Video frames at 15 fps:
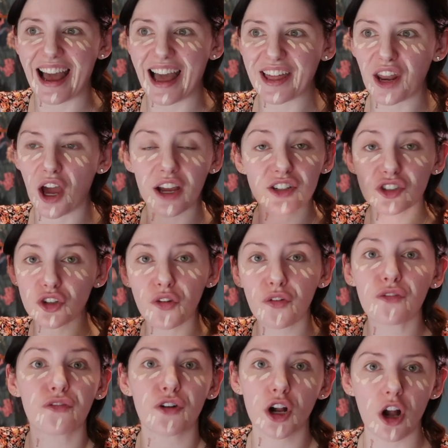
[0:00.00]
And I just
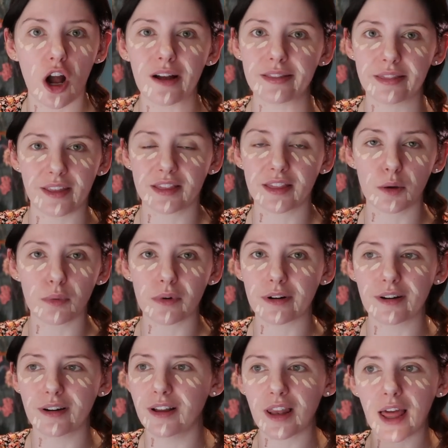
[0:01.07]
forgotten that they
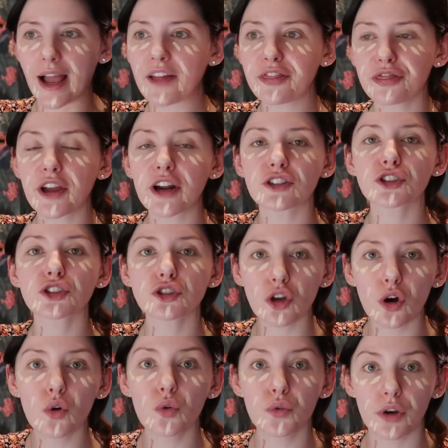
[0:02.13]
were like, they're
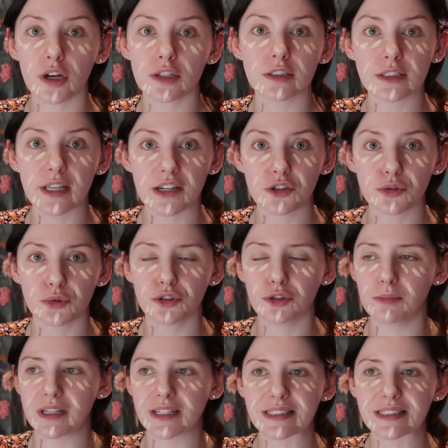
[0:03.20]
so non-sexual to me.